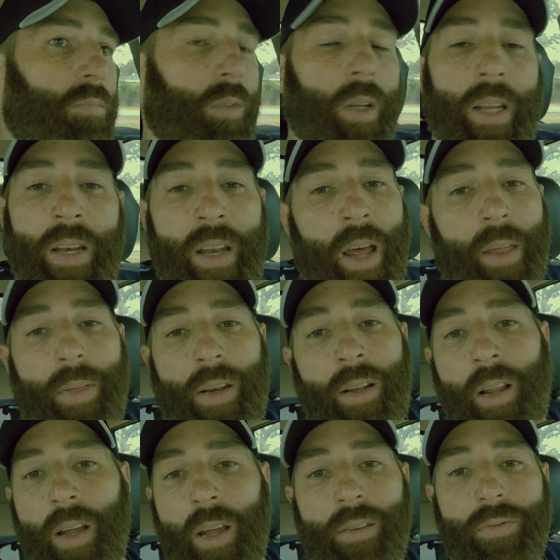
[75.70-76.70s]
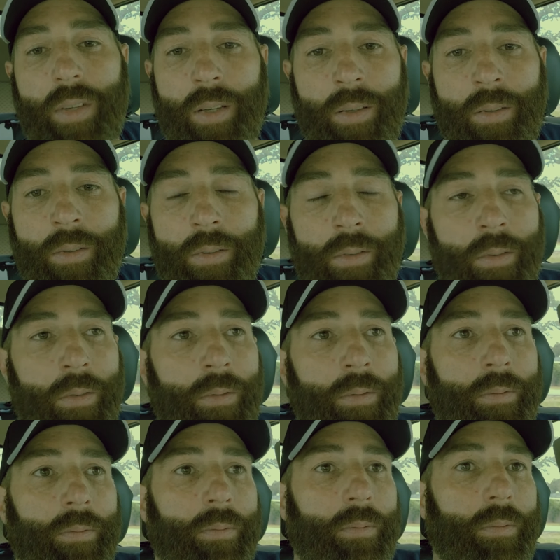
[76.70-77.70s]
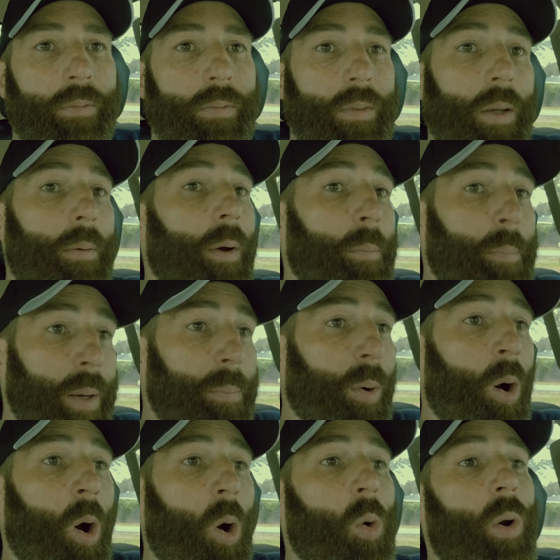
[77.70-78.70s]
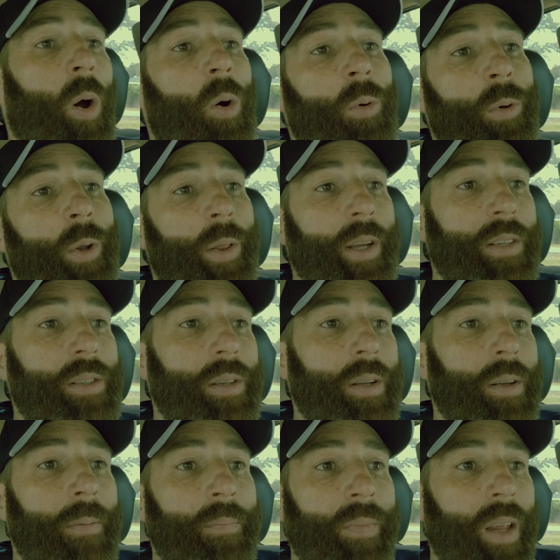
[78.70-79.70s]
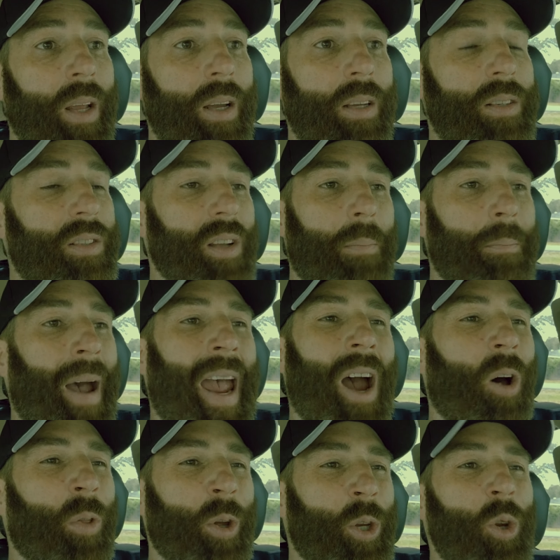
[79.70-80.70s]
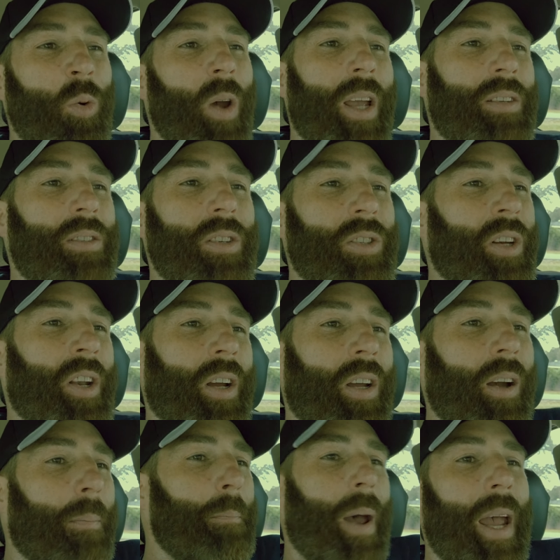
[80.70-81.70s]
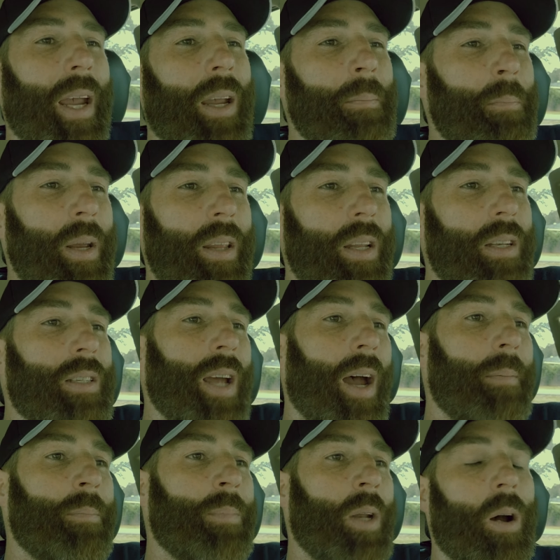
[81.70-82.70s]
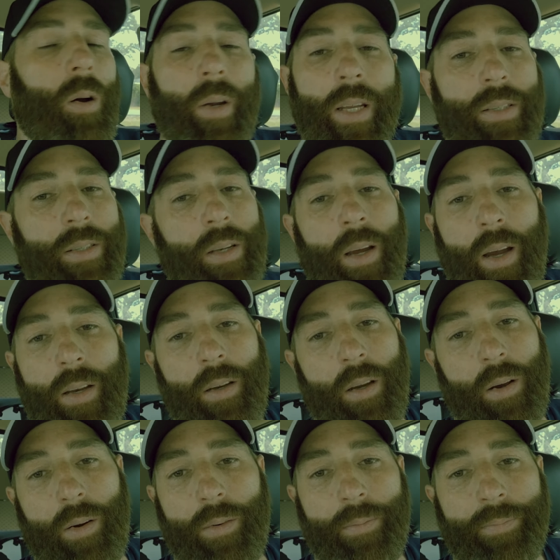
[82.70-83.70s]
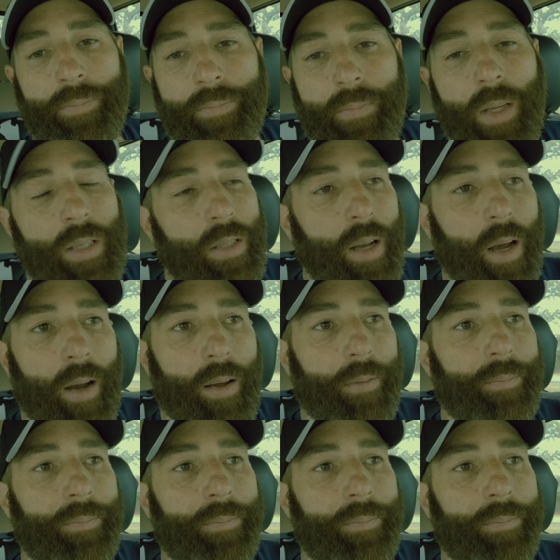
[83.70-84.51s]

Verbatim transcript: Really nothing left. But people hold on to this somehow the U.S. is going to come back and be the top dog. It's not, y'all. It's not.